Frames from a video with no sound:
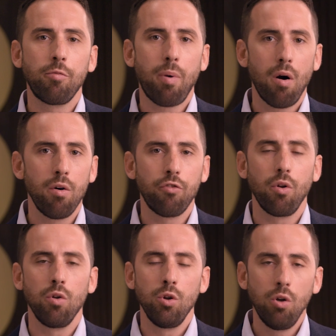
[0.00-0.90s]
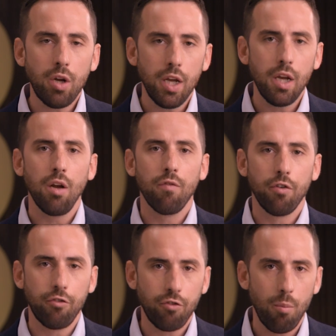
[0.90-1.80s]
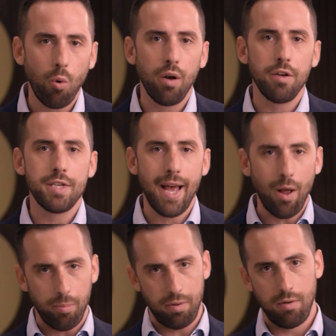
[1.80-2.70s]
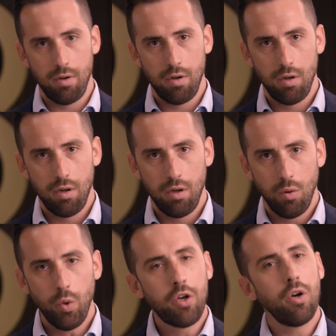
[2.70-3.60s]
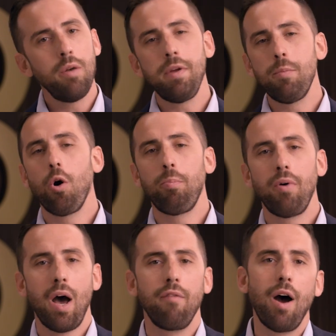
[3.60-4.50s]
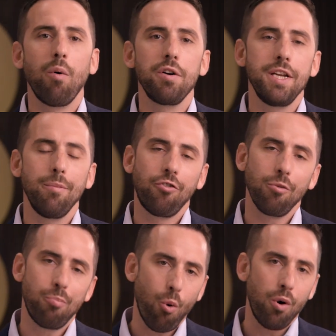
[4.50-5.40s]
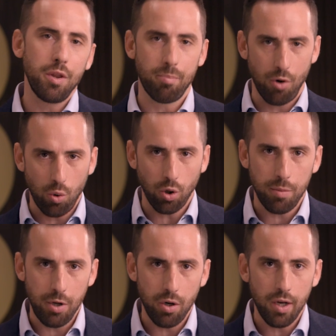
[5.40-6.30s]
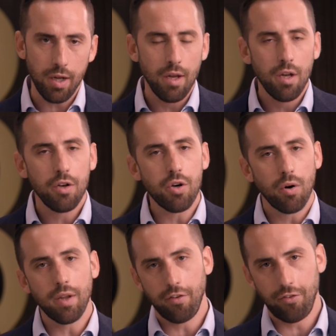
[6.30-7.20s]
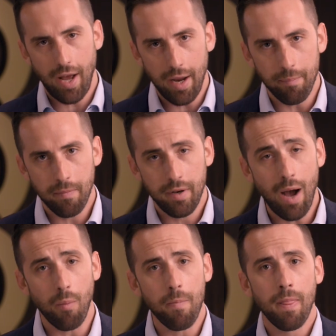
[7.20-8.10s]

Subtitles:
partners looking for someone to help. We couldn't be more proud of how our team supported the broker community during this time. Now,